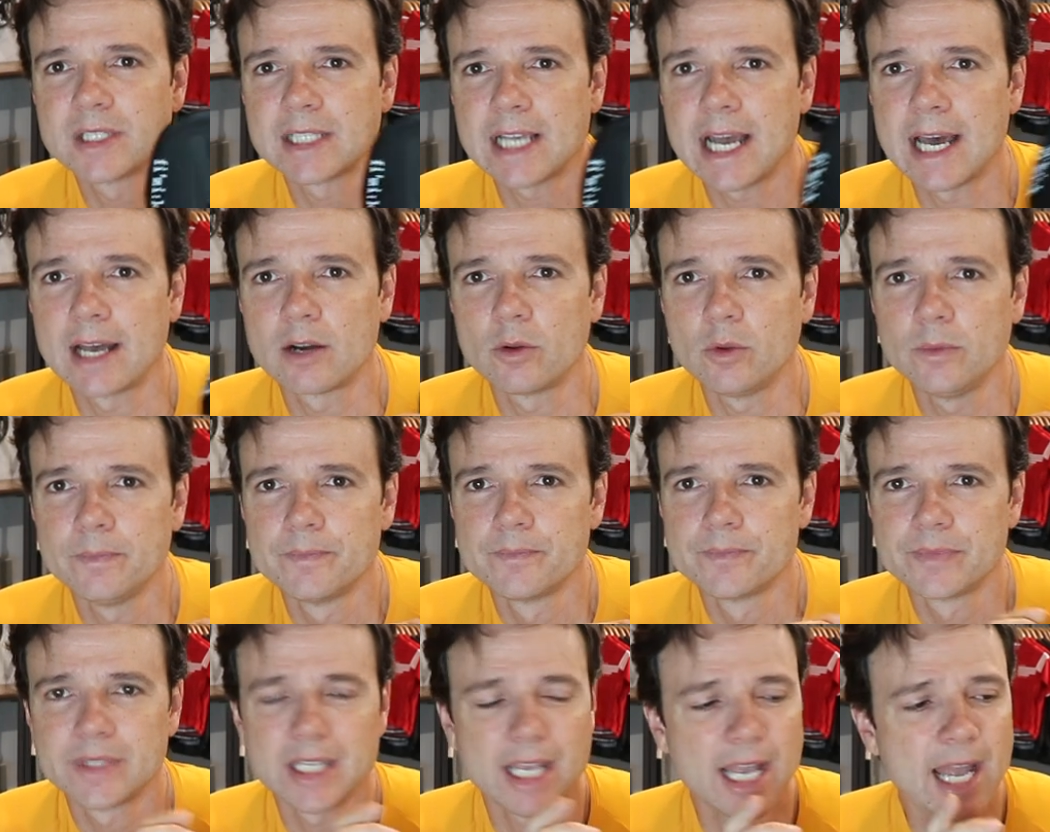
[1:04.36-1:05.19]
saddle,
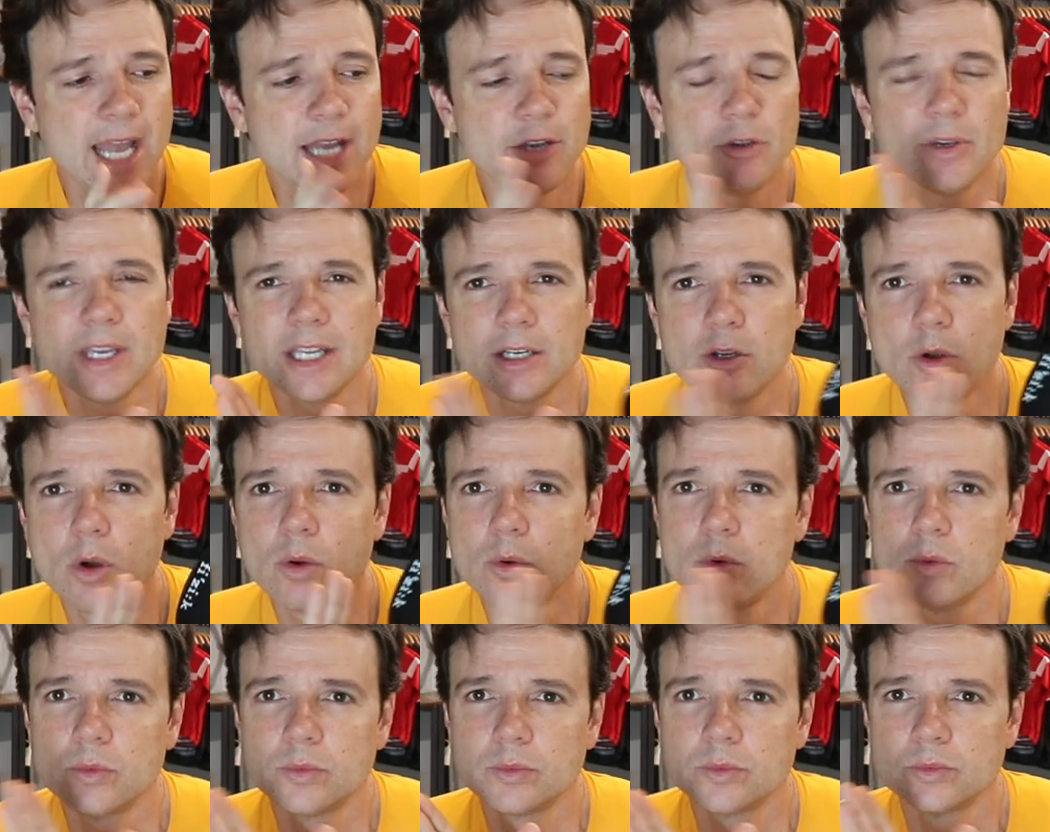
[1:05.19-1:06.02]
and you can
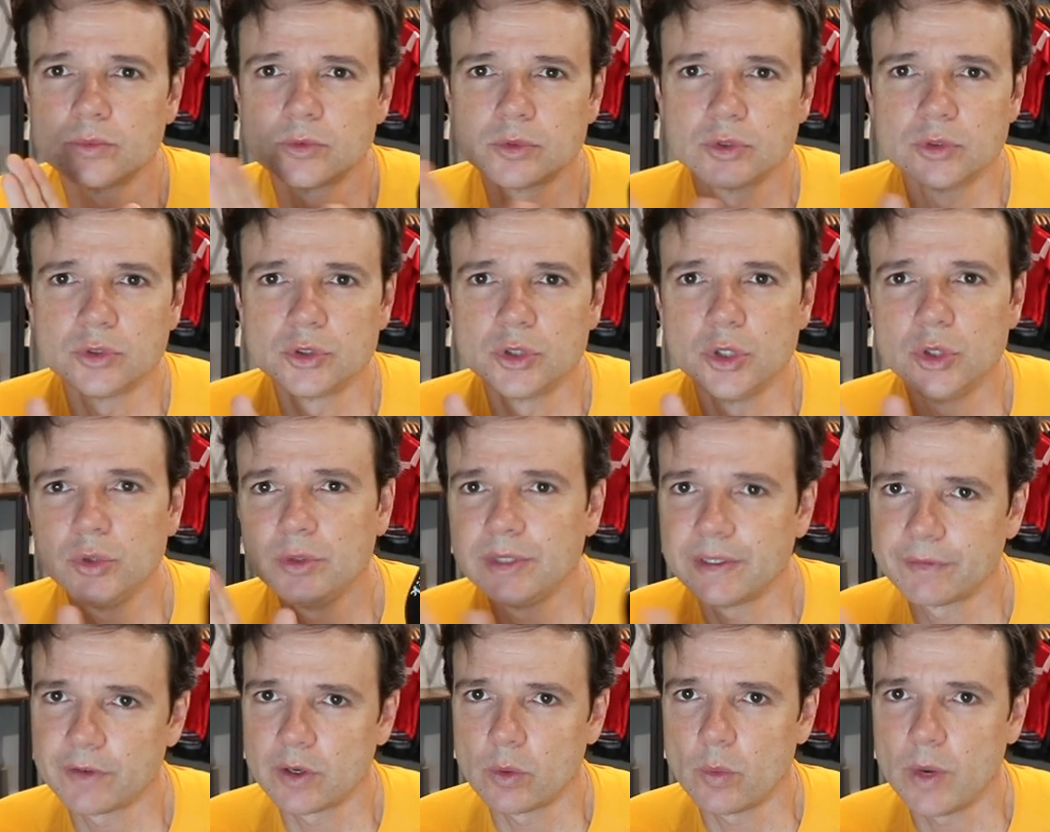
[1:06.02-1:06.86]
go two
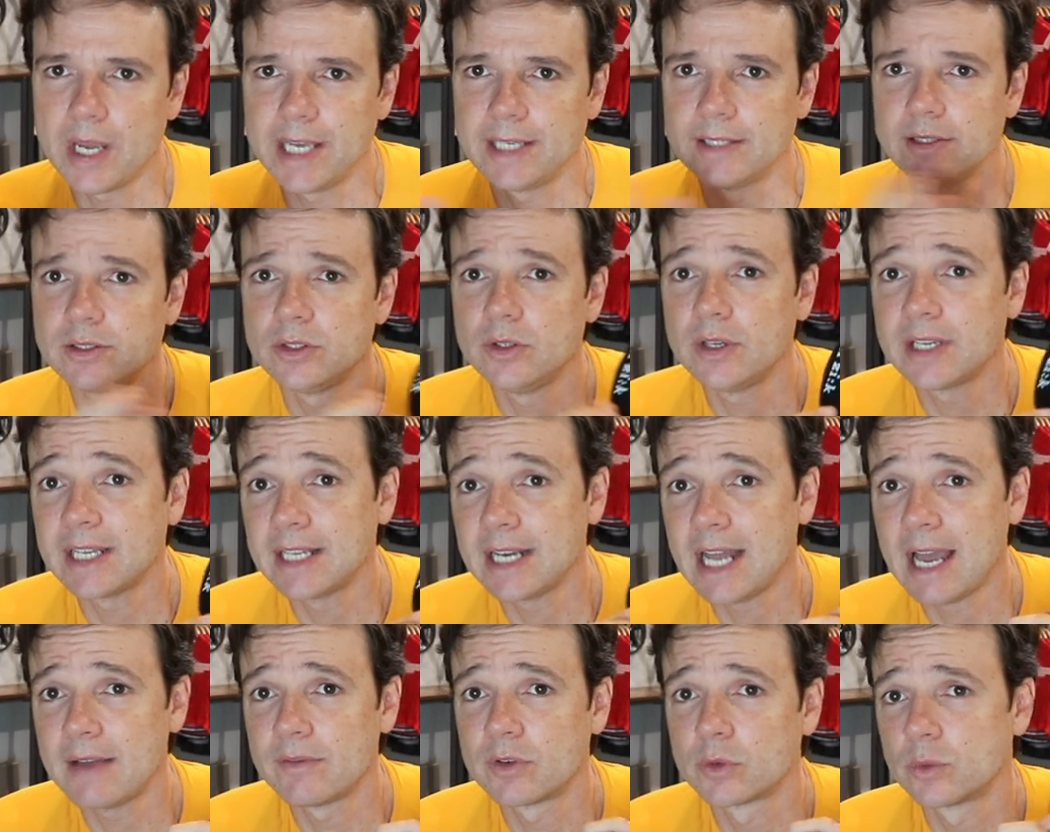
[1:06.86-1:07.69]
different ways. You
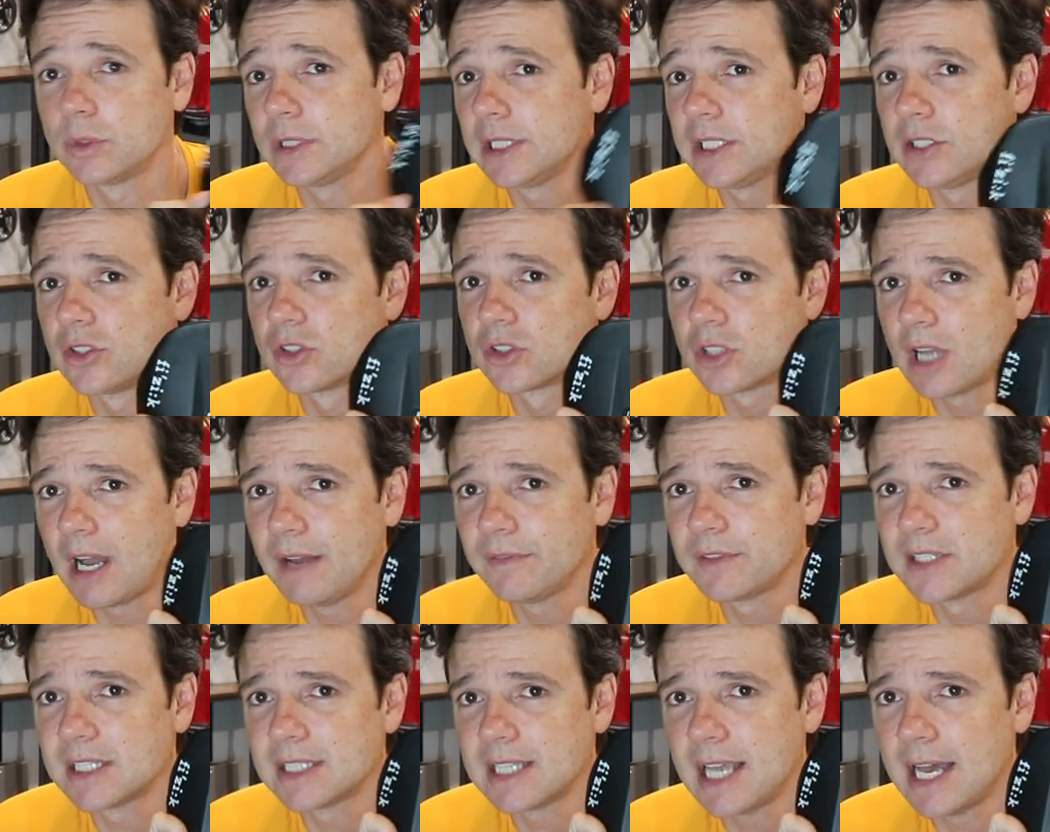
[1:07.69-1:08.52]
can have a really
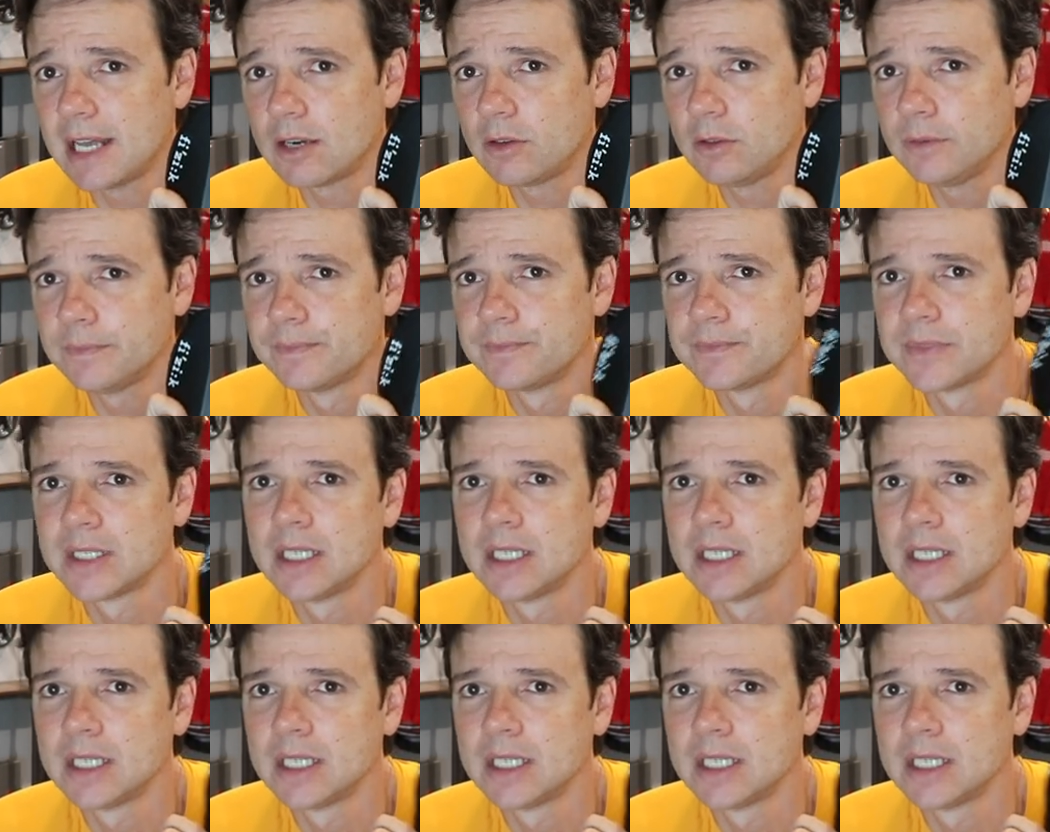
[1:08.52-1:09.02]
soft saddle,